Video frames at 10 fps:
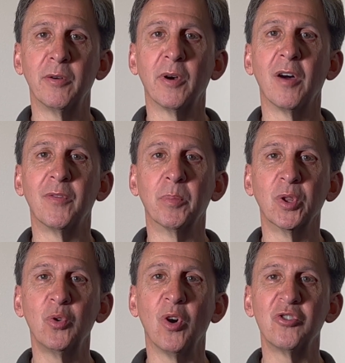of the
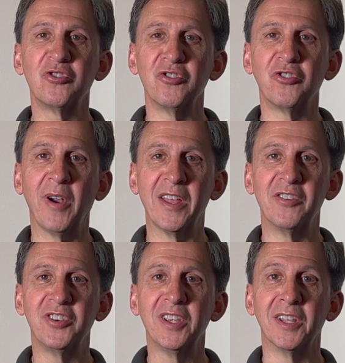blue ocean
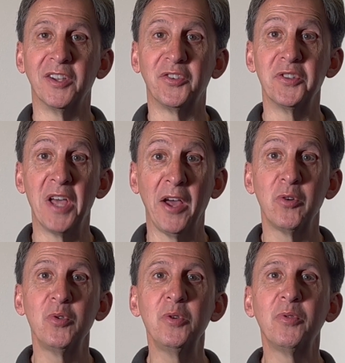strategy, and it's not who
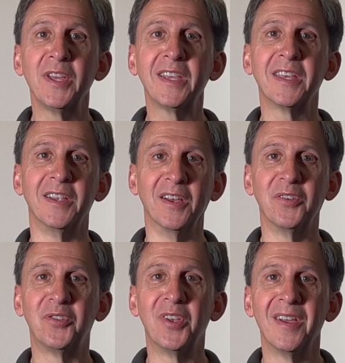you think it is,